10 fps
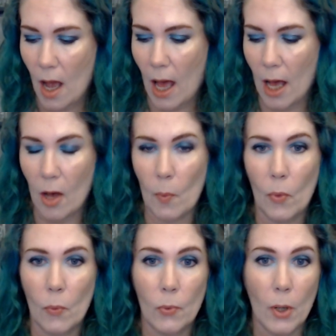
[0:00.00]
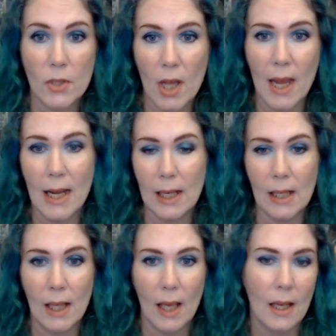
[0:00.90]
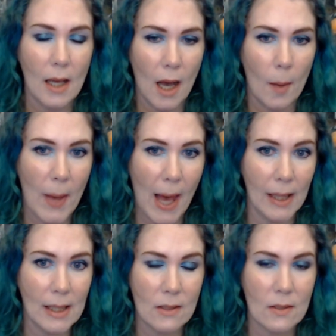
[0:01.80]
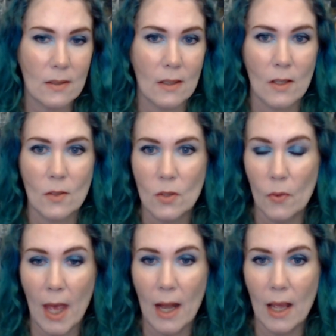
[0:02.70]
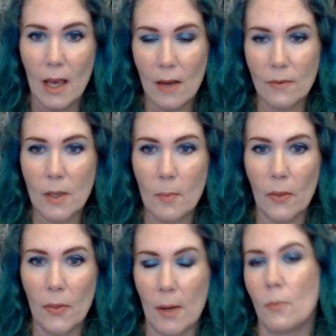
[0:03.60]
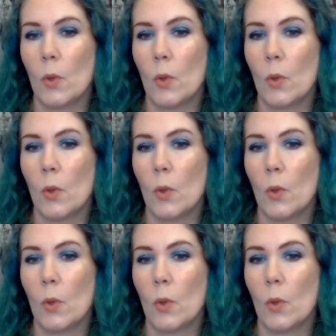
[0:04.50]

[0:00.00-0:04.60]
um, rotating uh, palettes so that every month I'm